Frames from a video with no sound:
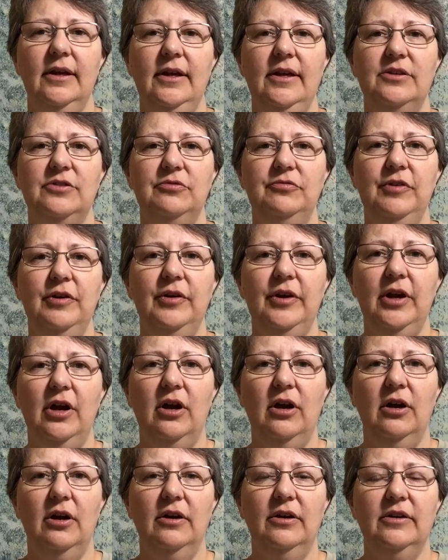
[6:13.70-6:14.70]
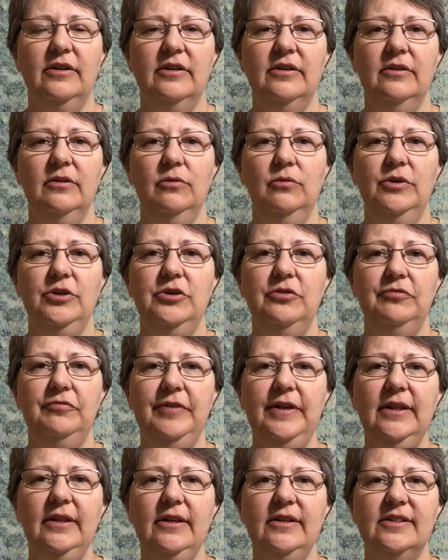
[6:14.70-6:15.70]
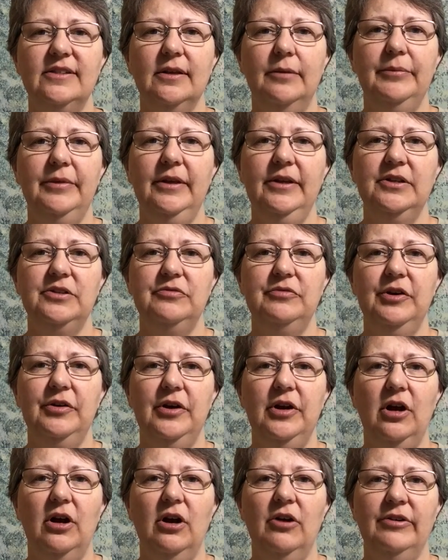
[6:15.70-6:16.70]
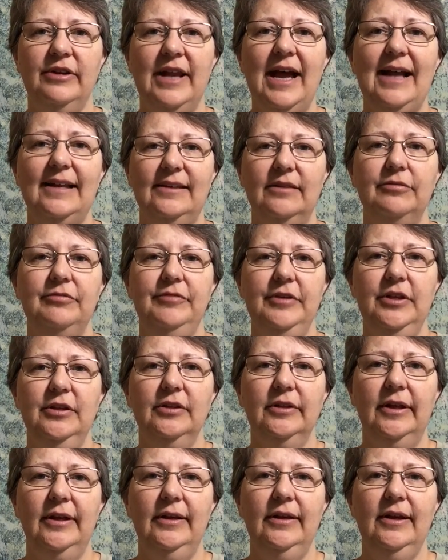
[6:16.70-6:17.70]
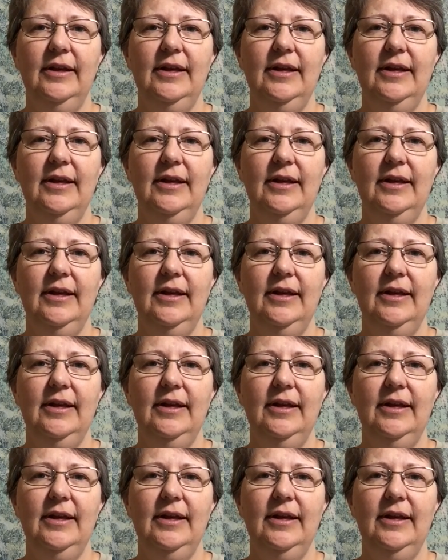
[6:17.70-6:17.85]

It's very hard. When you're feeling something, it's very hard not to feel it.